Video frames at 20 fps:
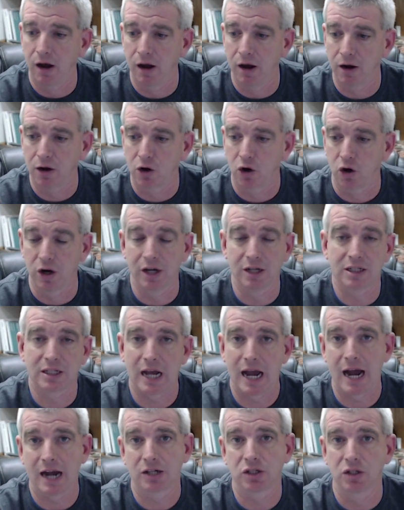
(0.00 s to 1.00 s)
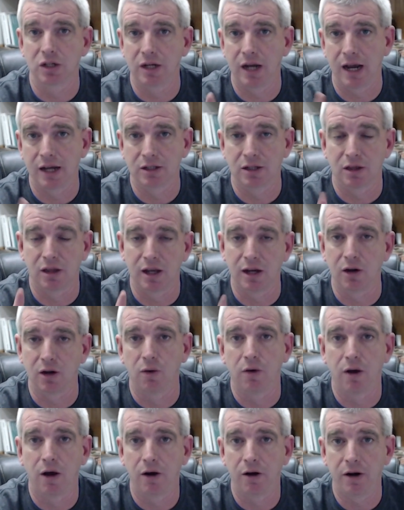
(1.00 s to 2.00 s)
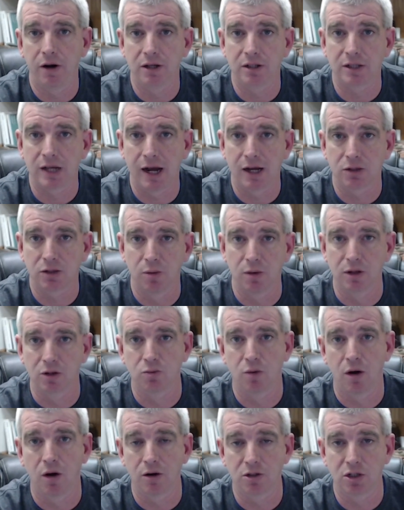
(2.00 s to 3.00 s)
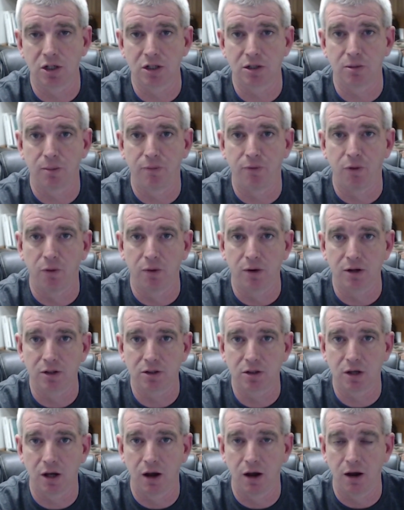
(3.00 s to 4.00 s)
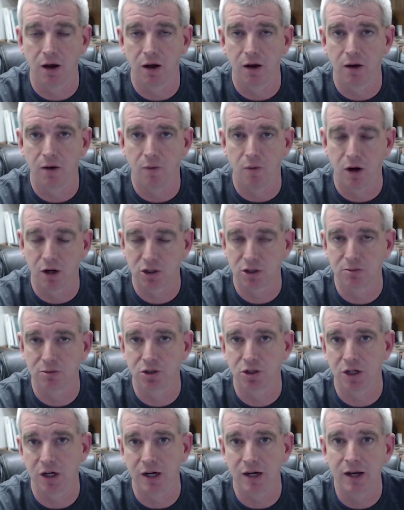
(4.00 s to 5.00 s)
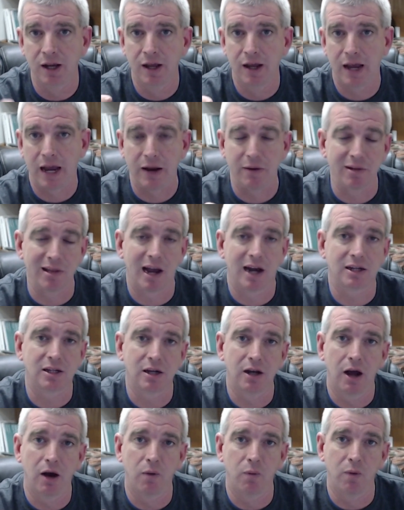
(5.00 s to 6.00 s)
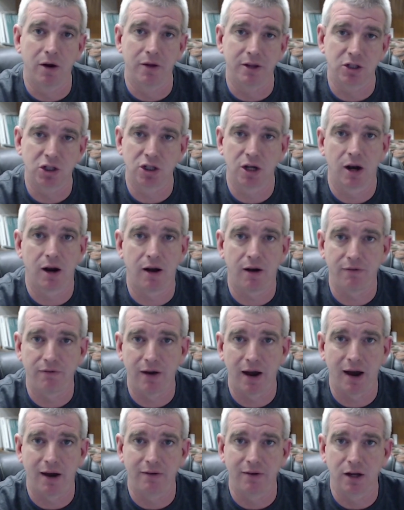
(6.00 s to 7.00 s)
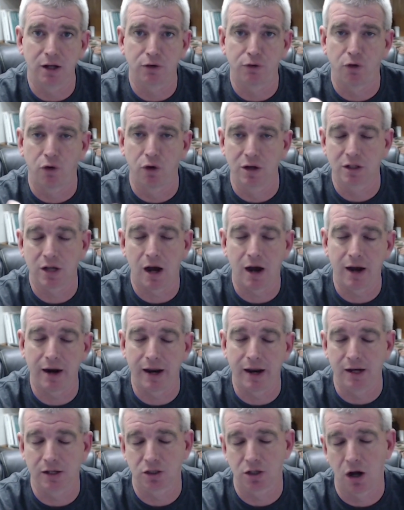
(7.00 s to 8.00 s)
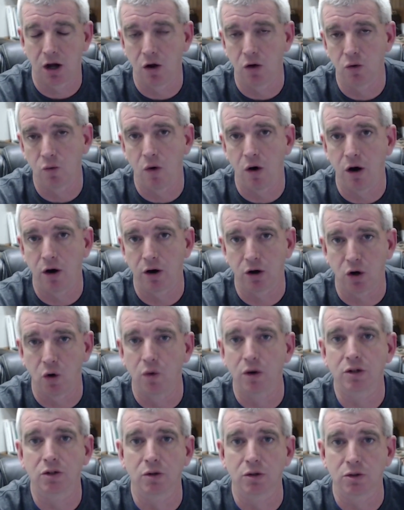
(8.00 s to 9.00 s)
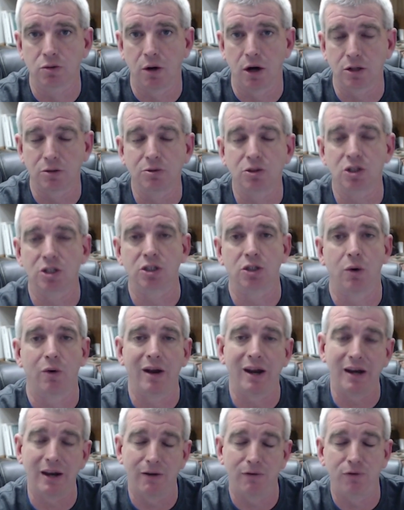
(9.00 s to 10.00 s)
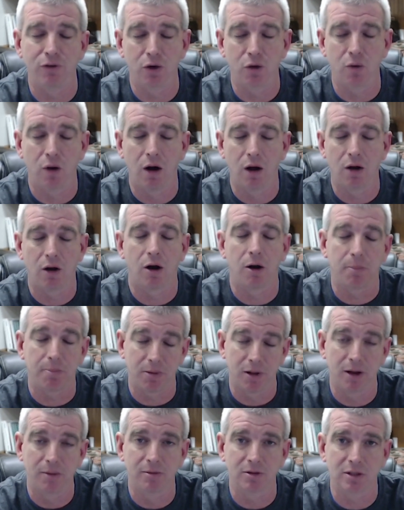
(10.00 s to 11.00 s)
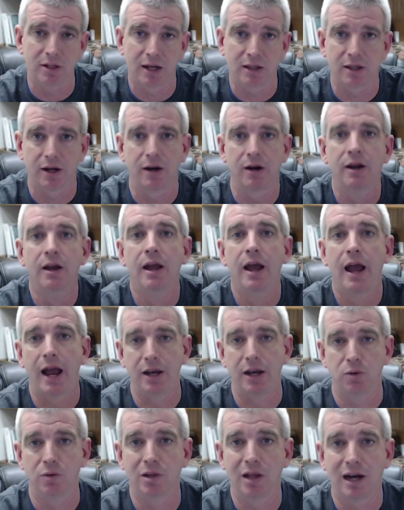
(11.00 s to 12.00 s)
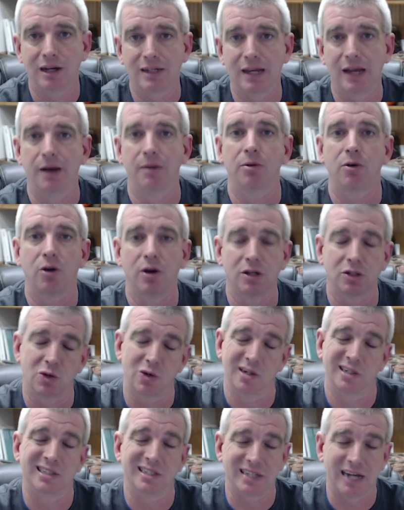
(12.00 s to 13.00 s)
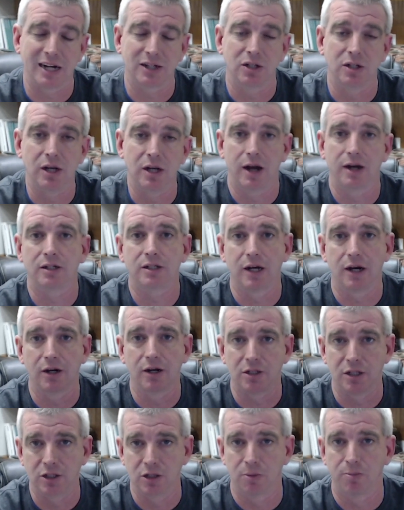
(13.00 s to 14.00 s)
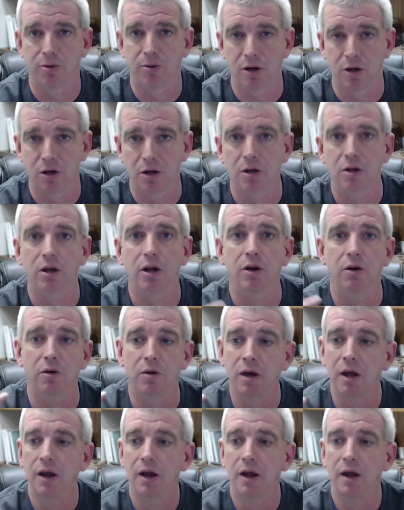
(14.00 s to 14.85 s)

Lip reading: Chris actually has a thing going on in his house with his water system for his washing machine. He would like to know where the shutoff valve is for his hot and his cold water going to his washing machine. So any of you all are plumbers out there and you would like to help Chris, Chris is actually not a terrorist. He's a pretty good dude.